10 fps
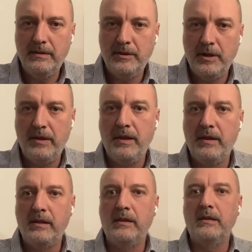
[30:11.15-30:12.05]
So I think
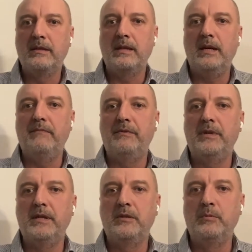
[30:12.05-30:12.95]
that it is time for
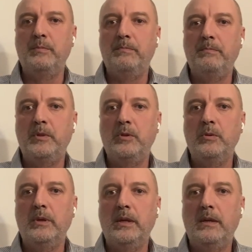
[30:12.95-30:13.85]
us to